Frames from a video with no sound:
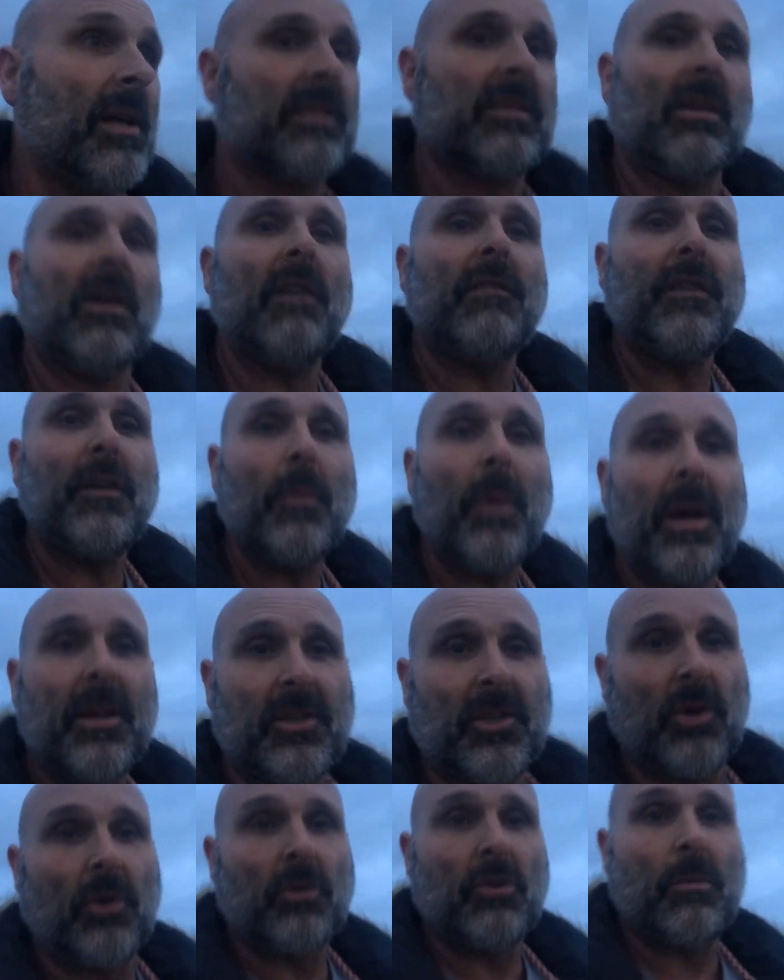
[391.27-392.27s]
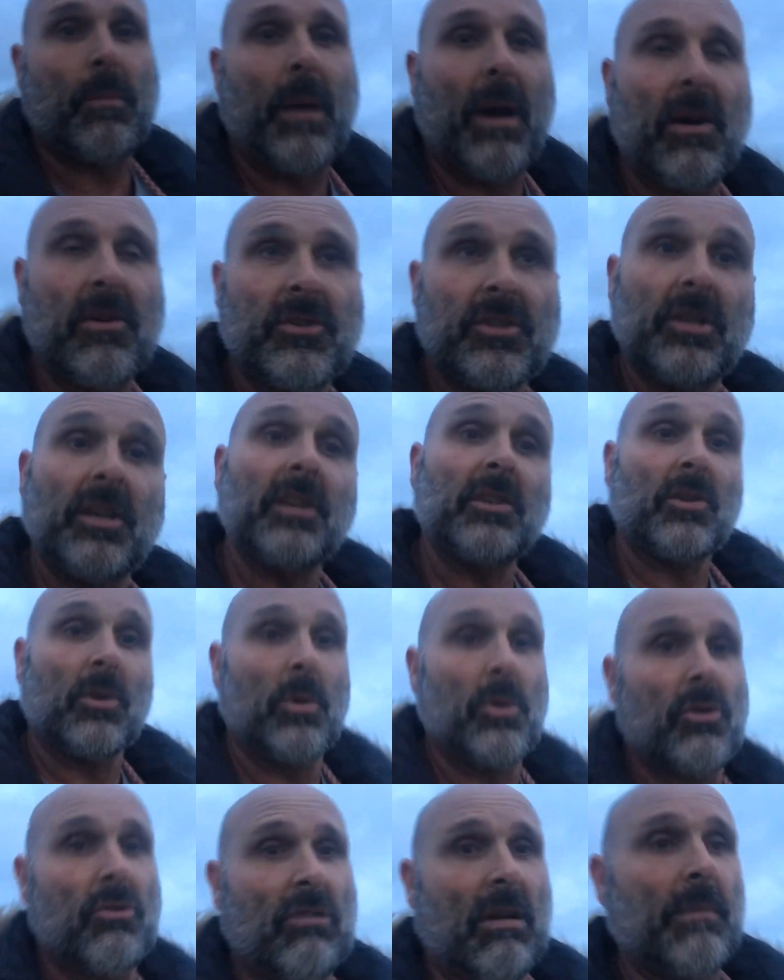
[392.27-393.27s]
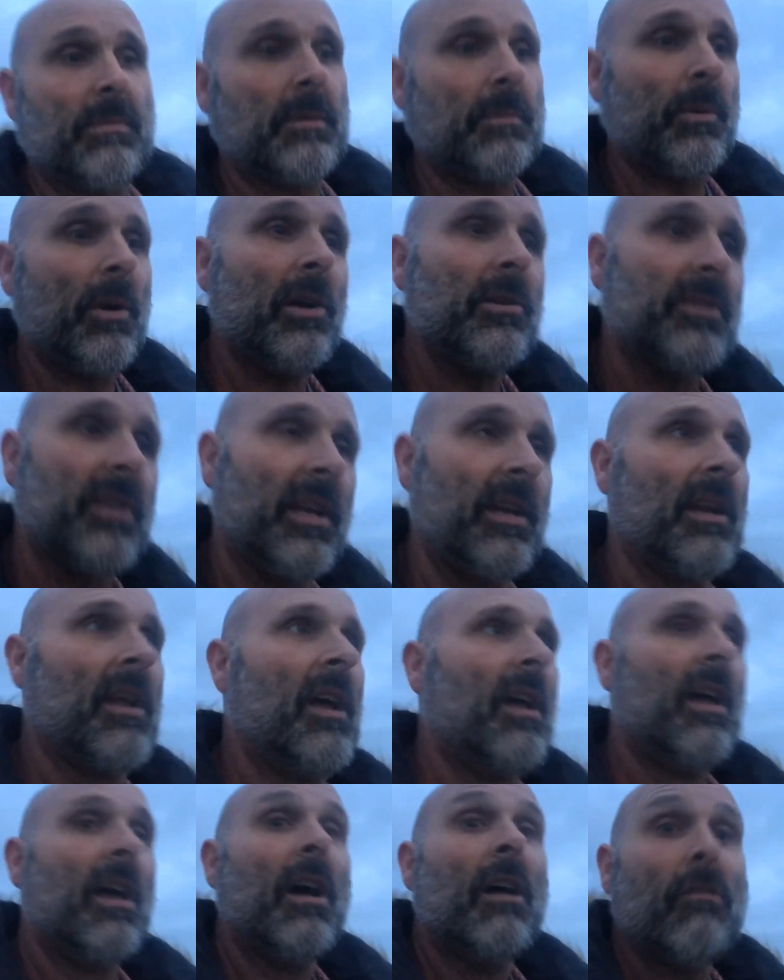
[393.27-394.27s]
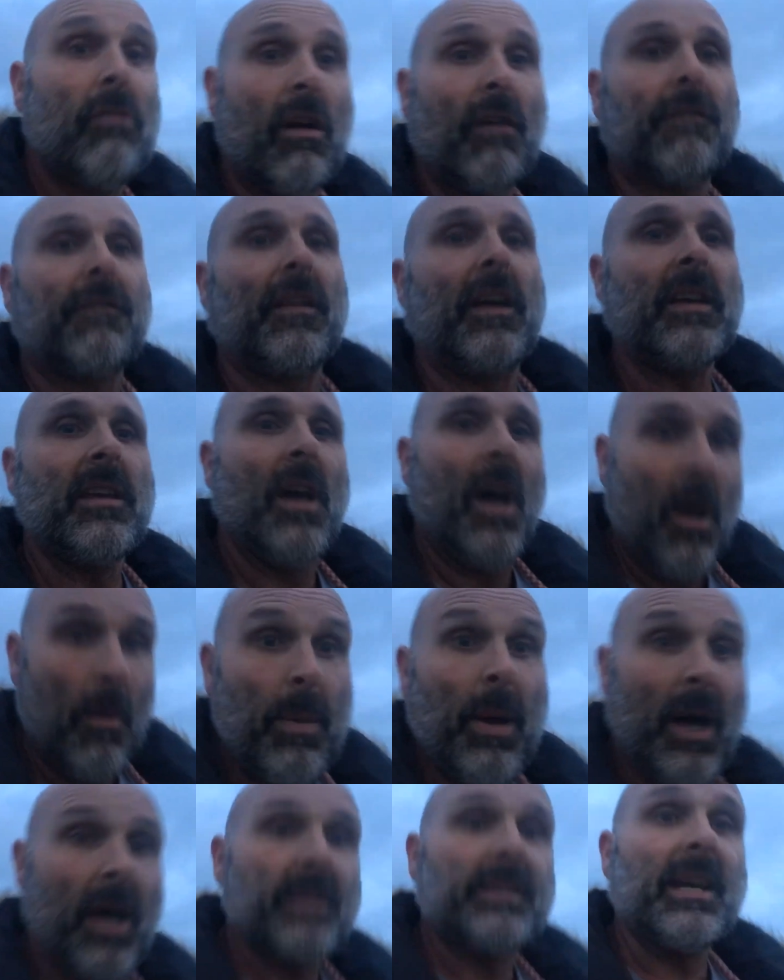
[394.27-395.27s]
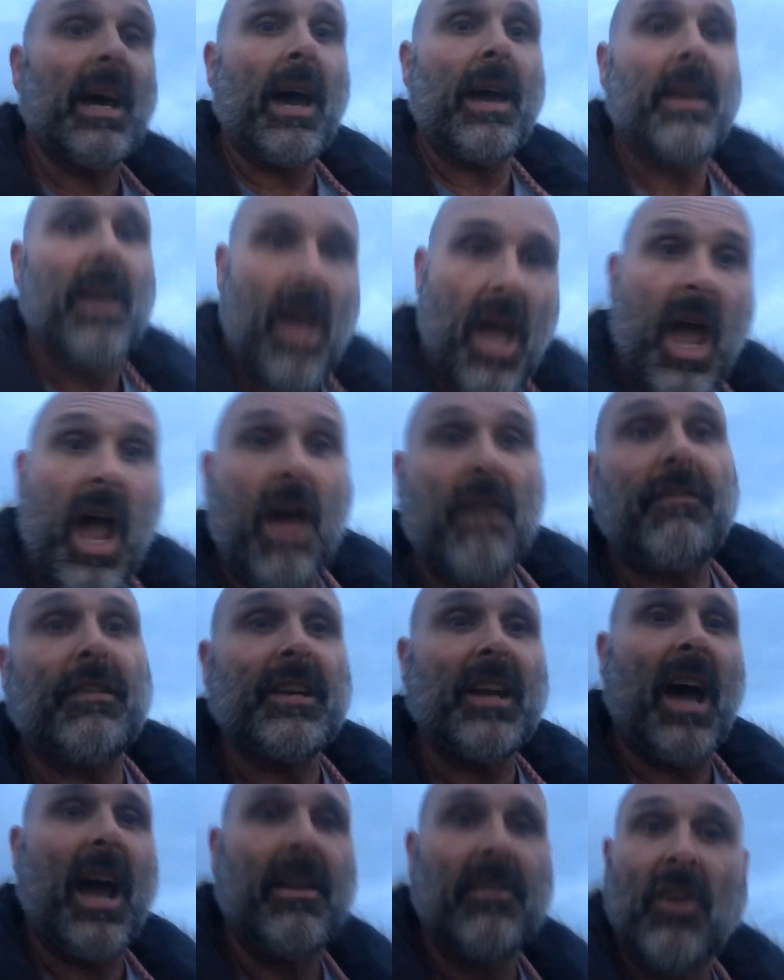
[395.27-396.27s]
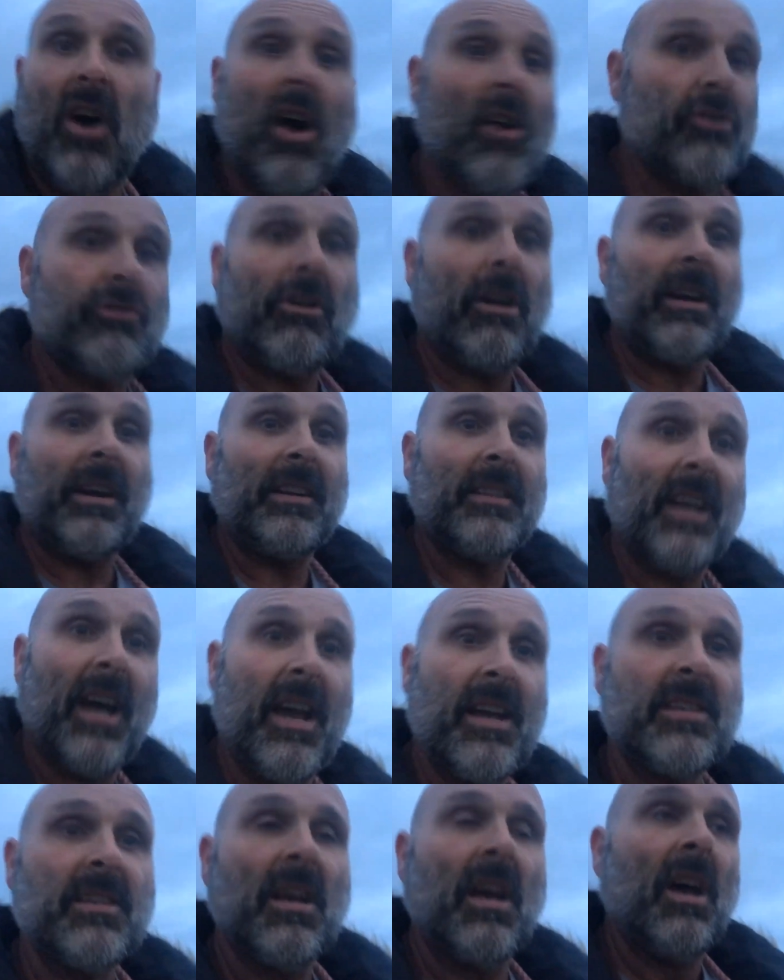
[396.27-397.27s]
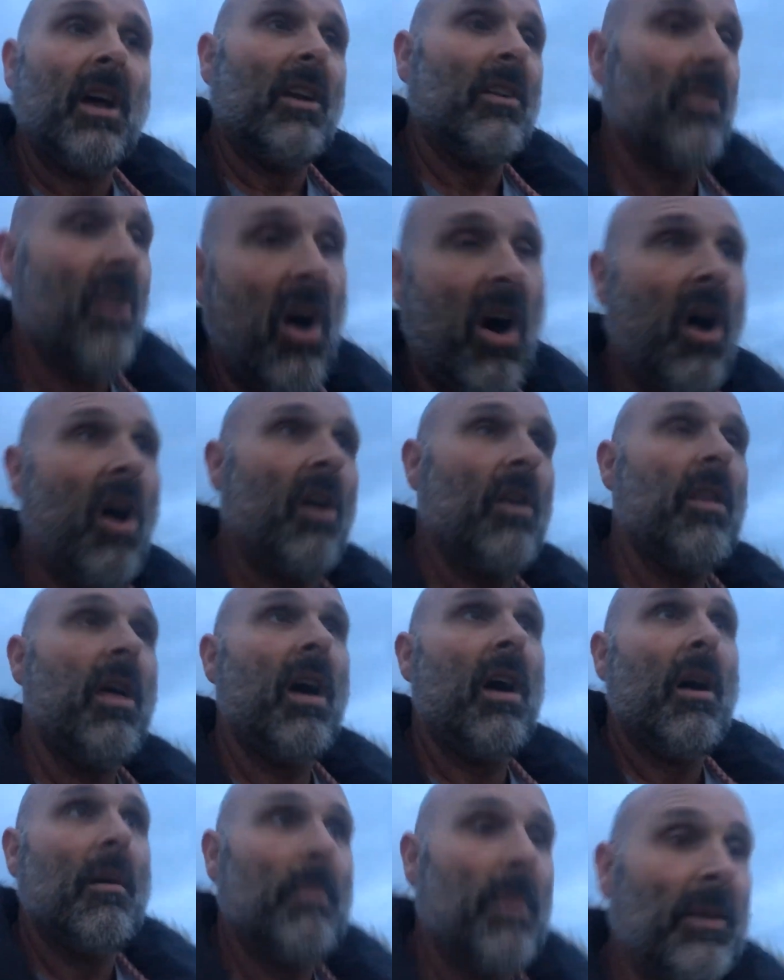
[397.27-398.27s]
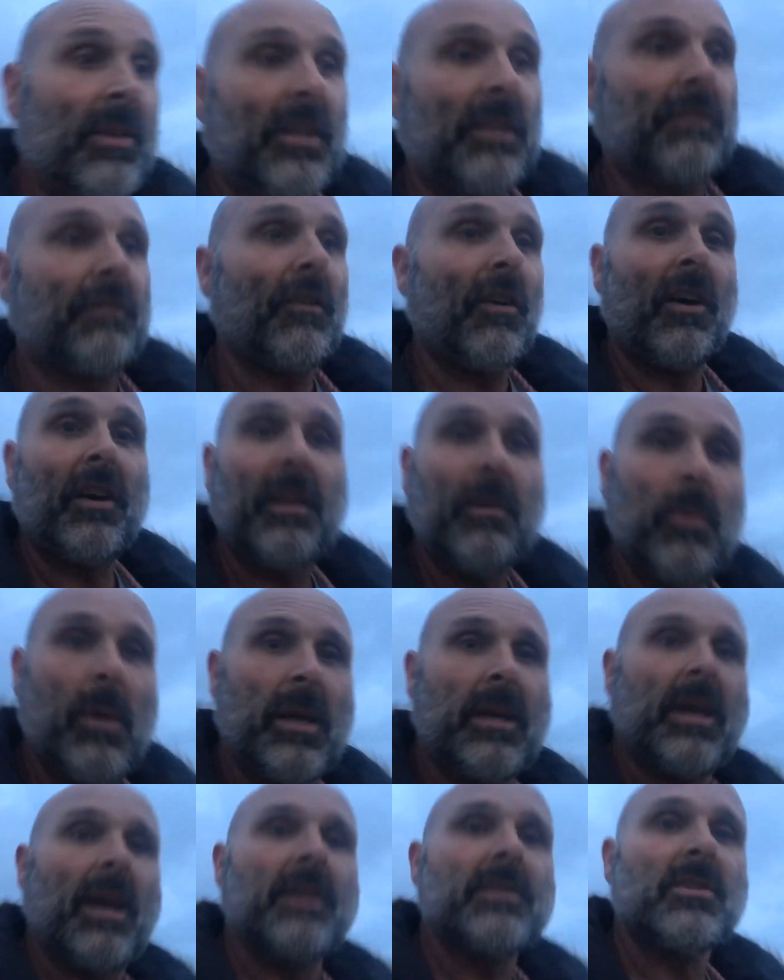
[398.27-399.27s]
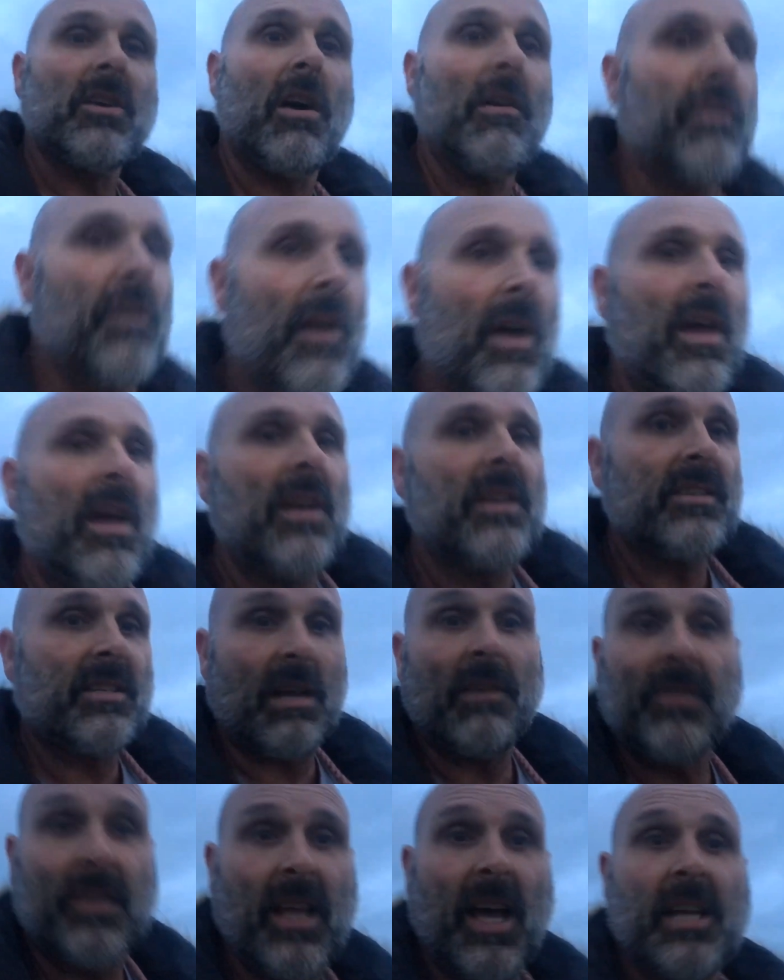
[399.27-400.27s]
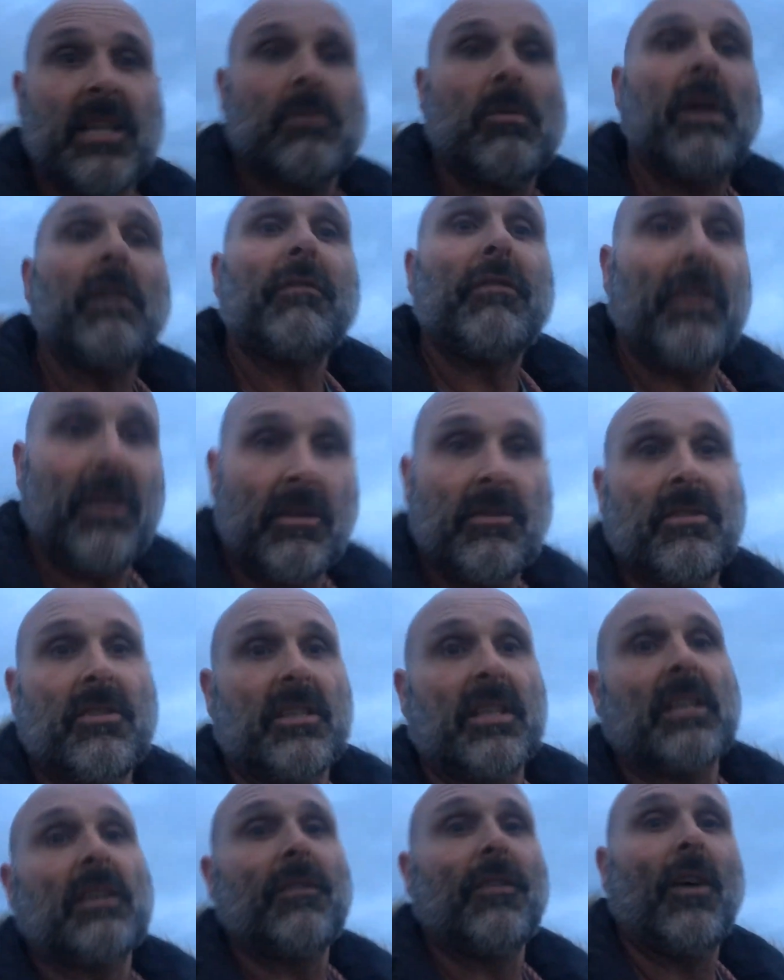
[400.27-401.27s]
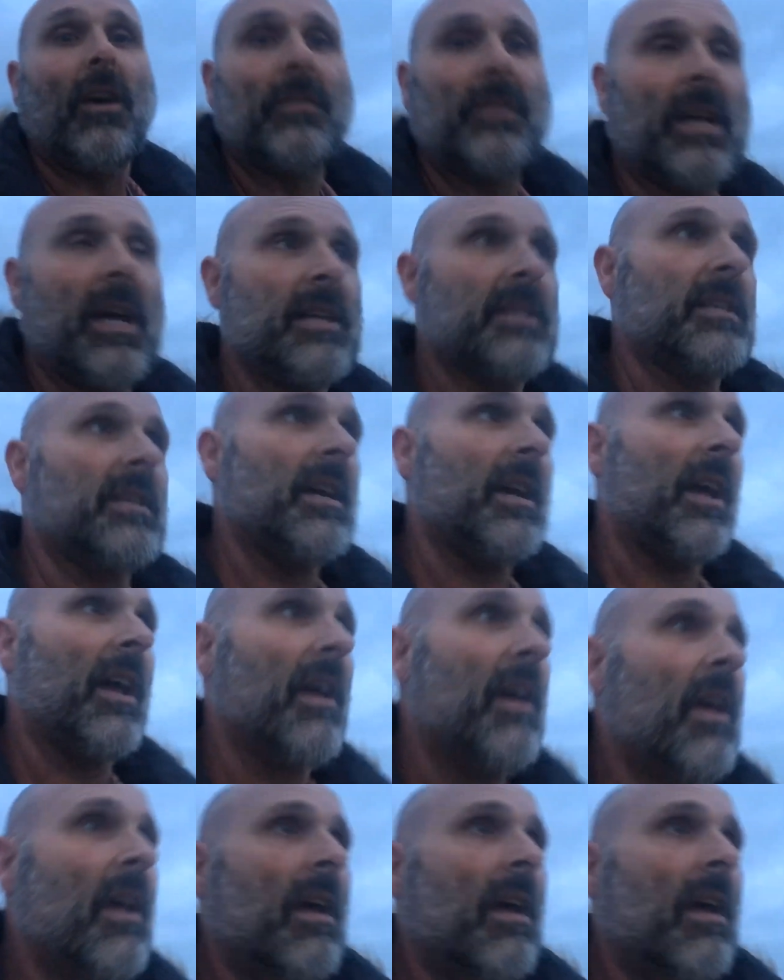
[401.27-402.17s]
So if you weigh 200 pounds, you need 200 grams of protein, roughly, per day, every day. Not on training days, not on Monday to Friday, weekends off, 7 days a week, 365 days a year.